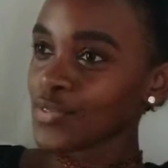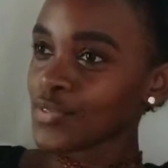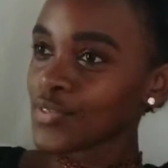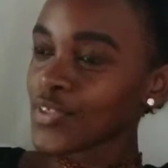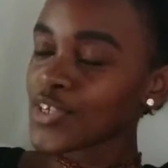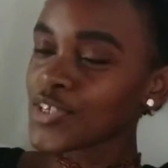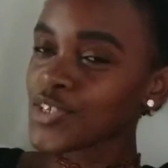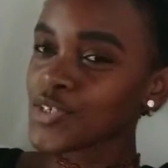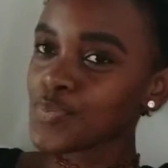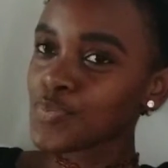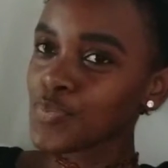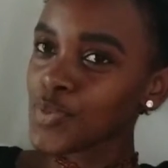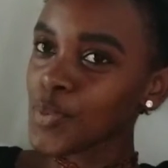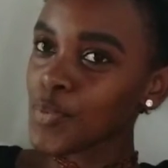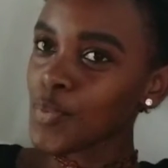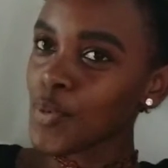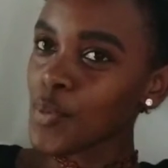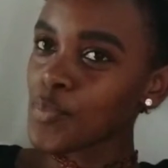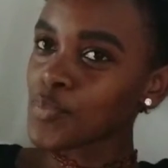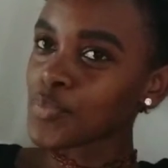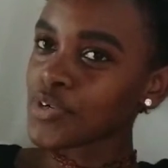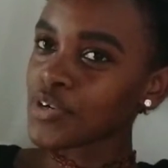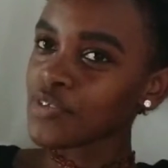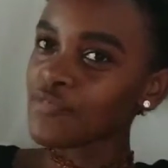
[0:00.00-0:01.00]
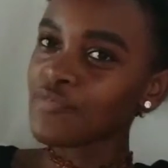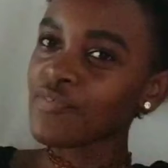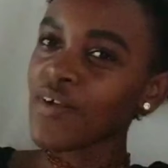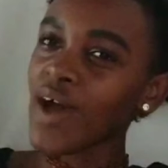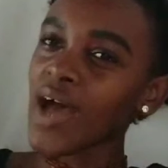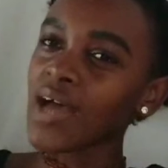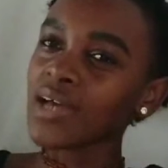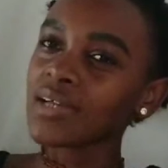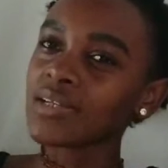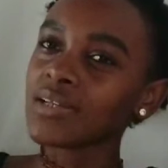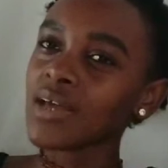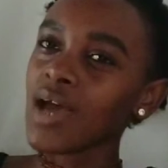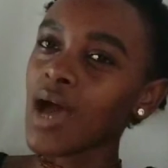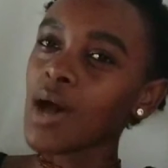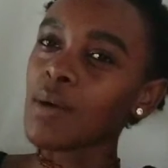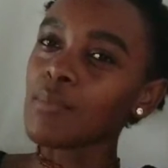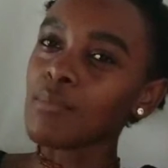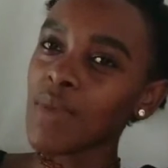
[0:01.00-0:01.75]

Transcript: these people preferred a